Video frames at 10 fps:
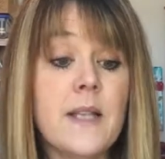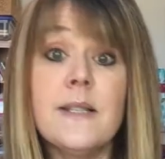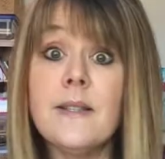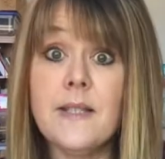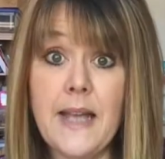
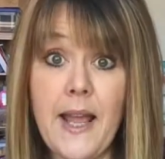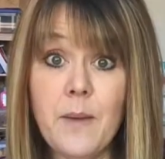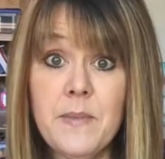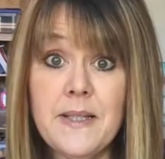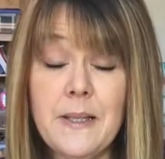
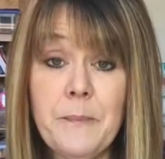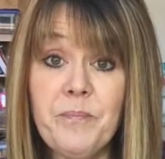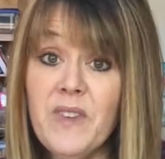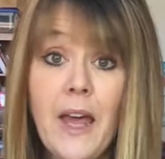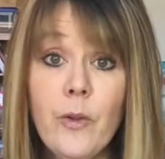Stamps.
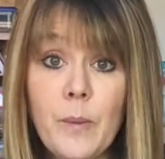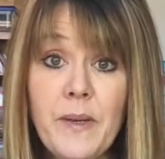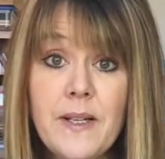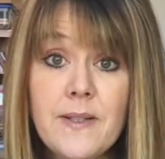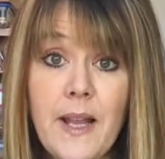Gather up
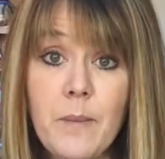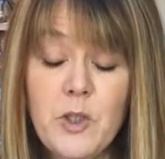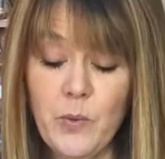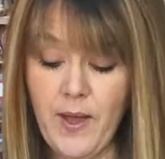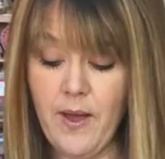any
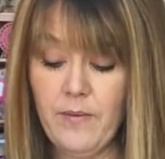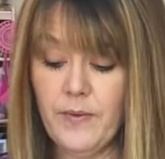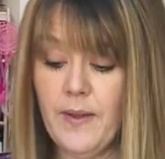stamps you have.